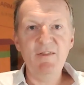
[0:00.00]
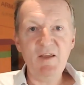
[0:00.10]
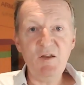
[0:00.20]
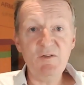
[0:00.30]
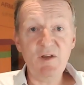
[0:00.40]

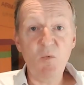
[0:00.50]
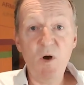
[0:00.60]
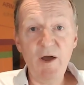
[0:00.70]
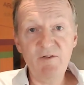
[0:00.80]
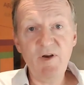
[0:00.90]
They're using a
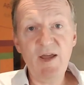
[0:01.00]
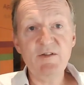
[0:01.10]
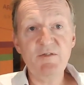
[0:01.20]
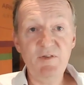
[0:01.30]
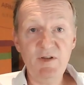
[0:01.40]
wider
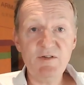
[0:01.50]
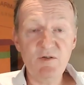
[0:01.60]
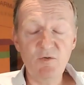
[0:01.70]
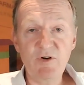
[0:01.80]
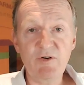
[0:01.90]
range of
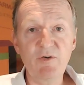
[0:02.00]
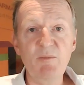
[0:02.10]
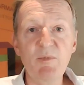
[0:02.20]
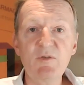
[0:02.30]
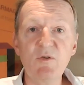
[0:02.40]
digital recruitment